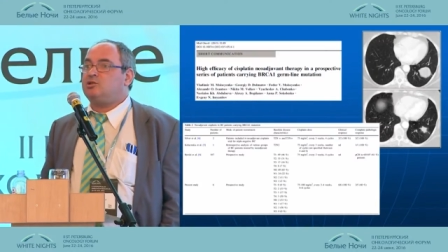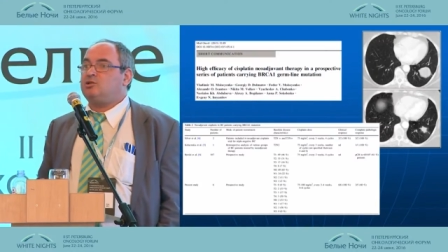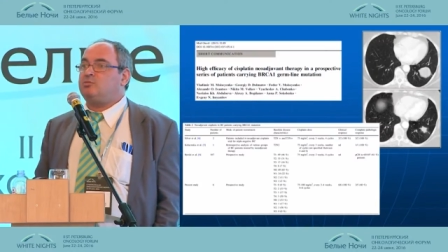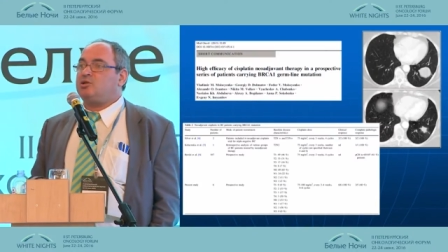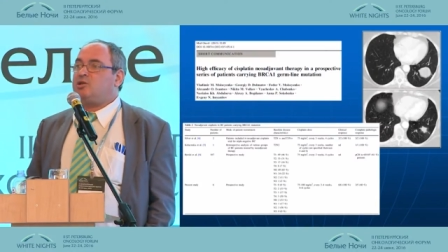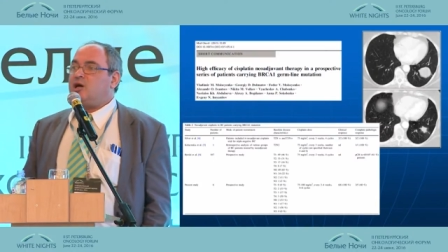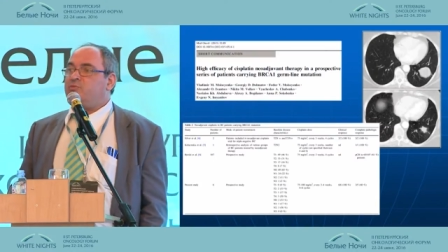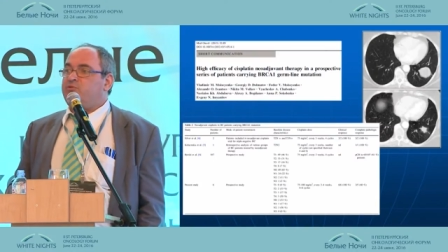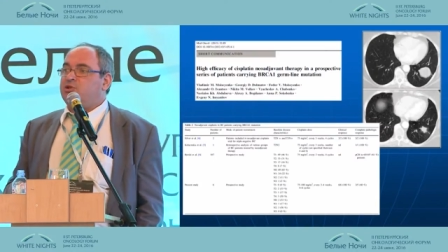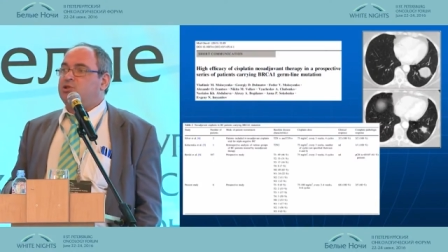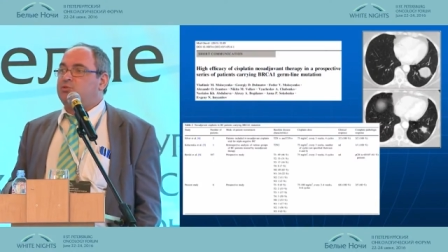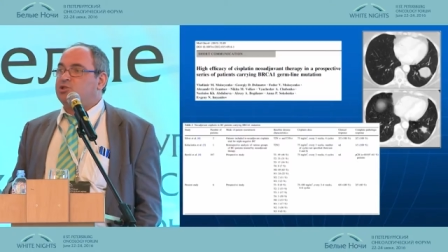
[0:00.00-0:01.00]
tumor lump
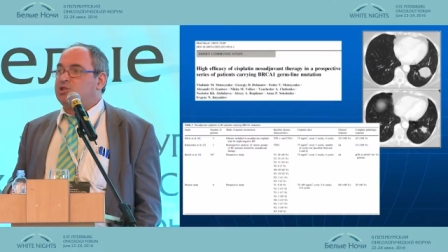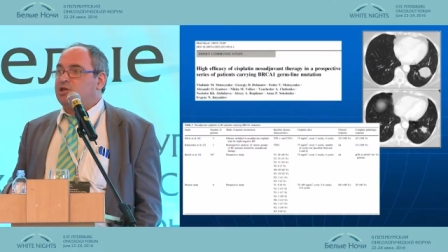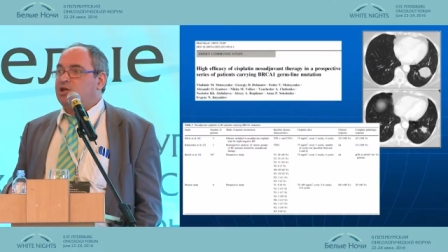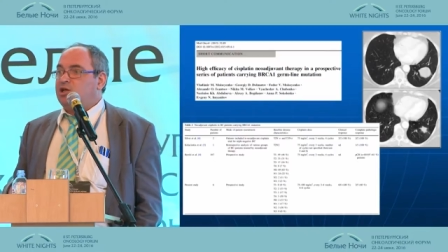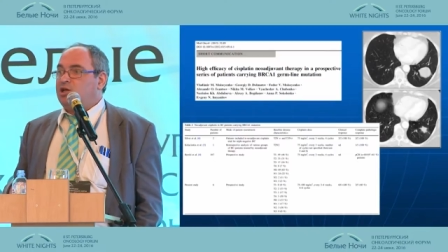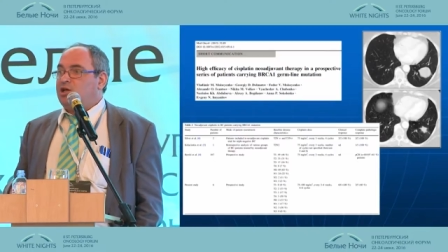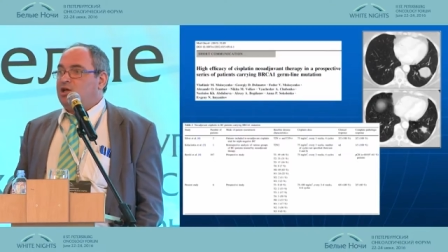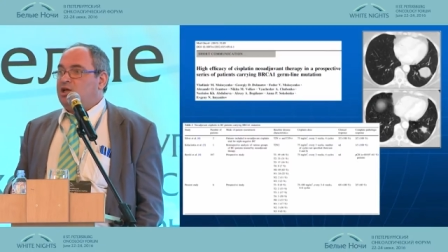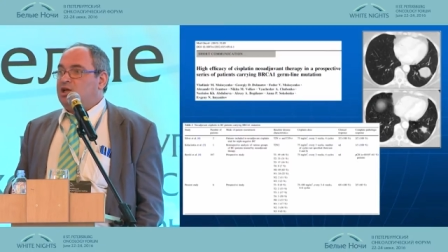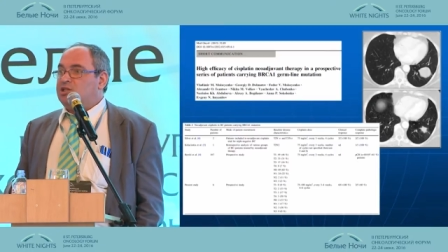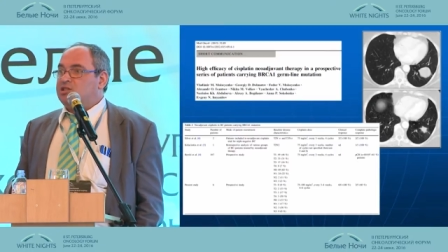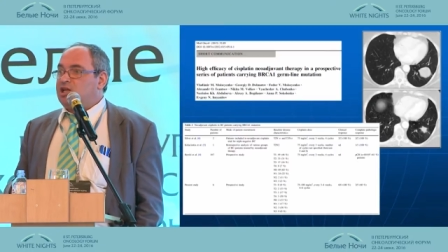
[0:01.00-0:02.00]
which was
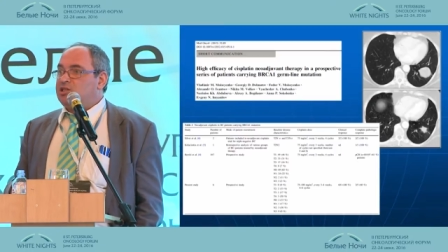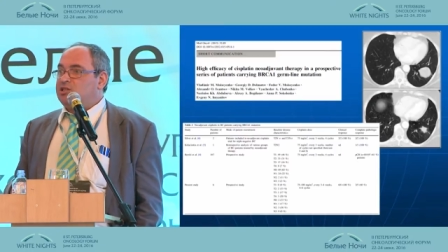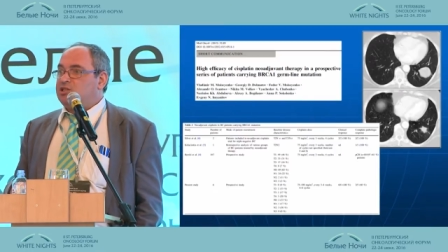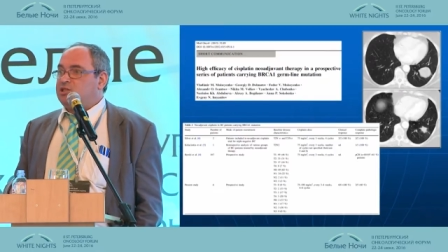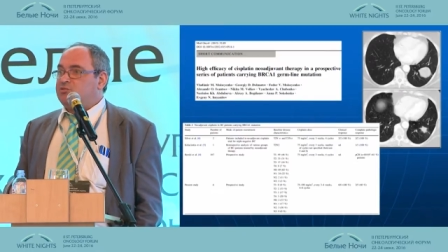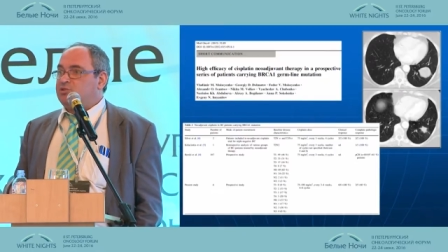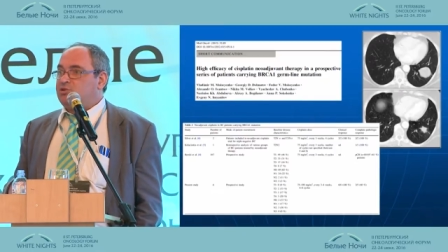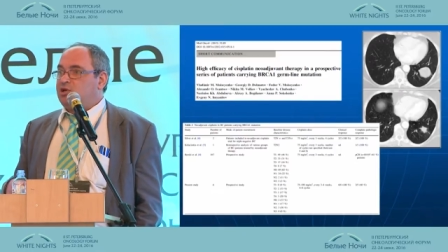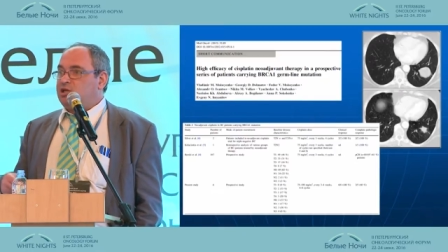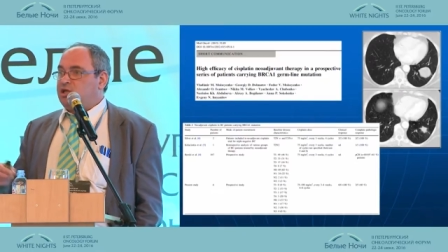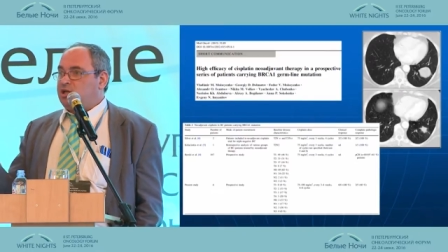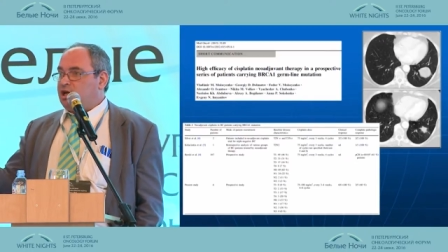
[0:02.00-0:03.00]
insensitive to
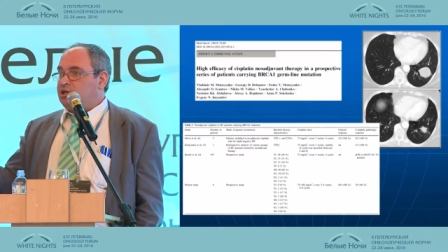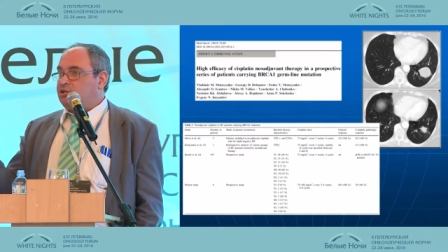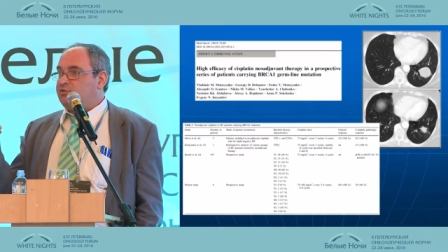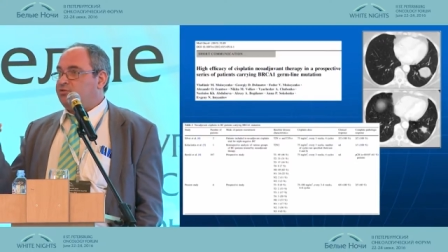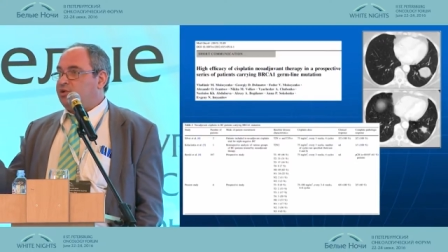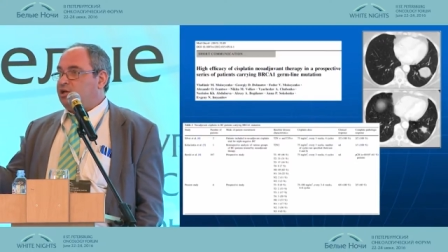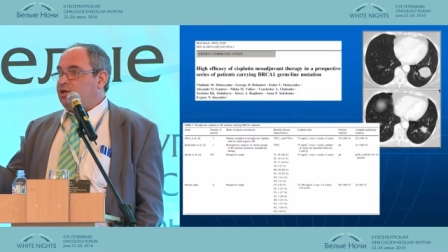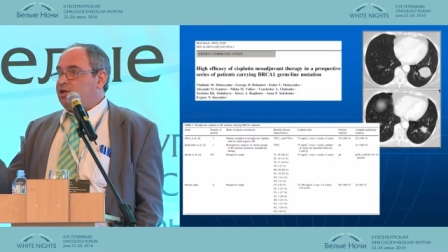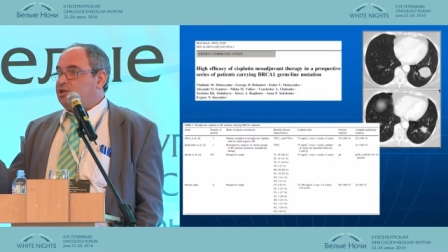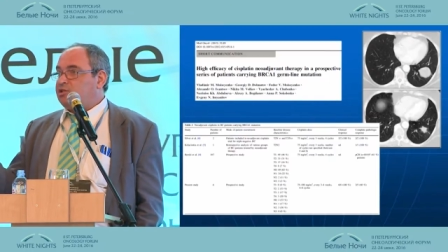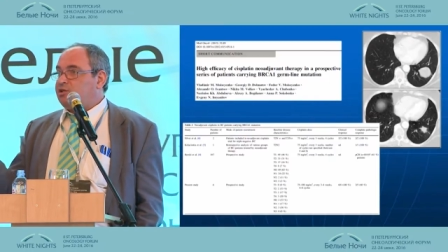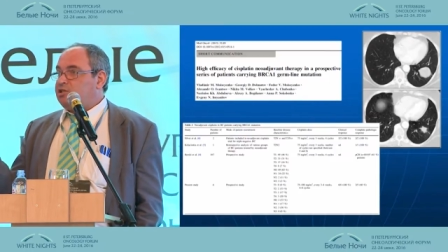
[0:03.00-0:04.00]
any kind of
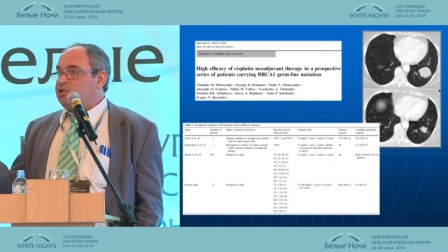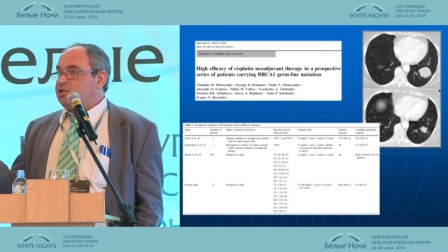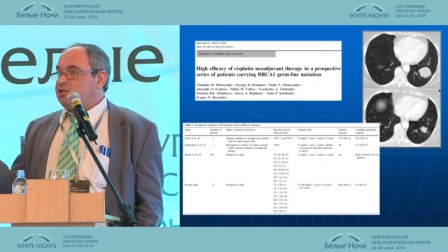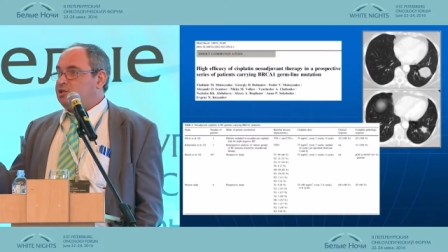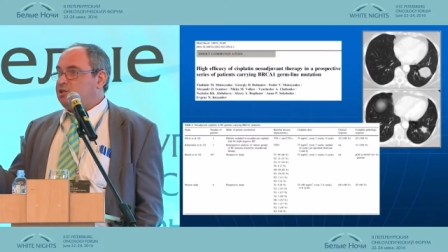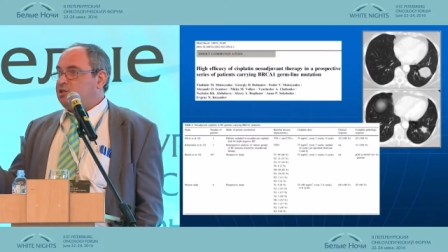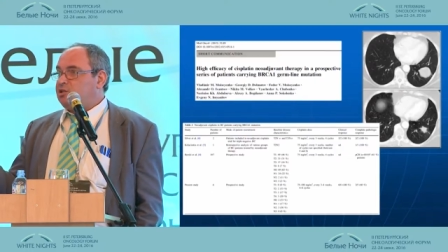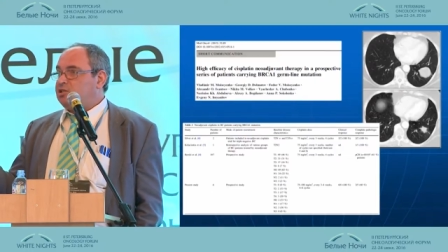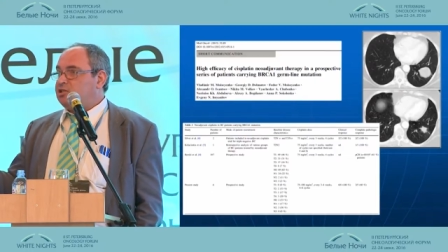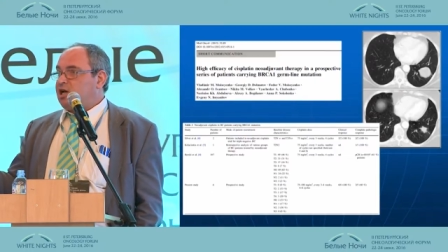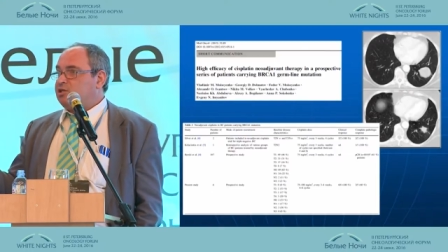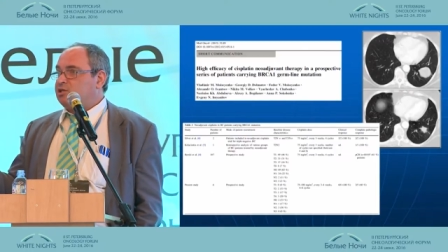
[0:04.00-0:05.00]
uh,
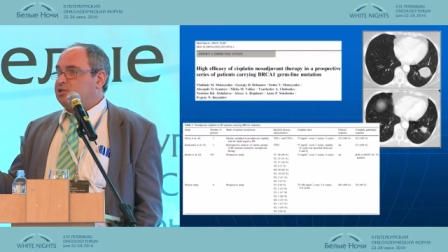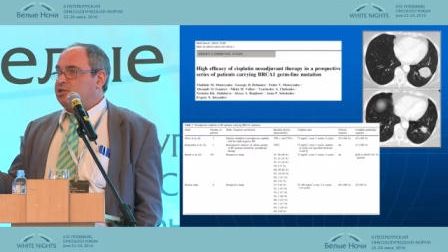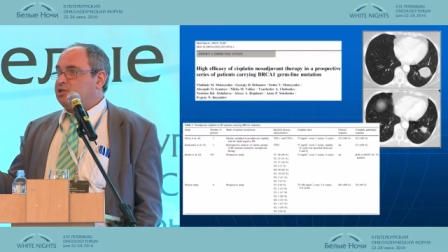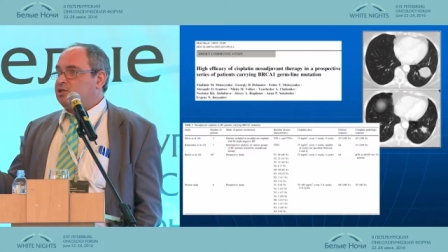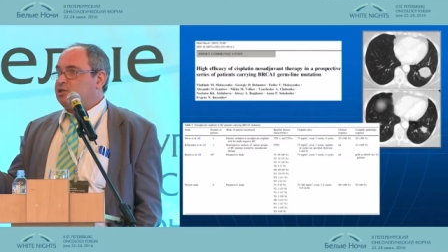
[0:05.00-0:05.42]
standard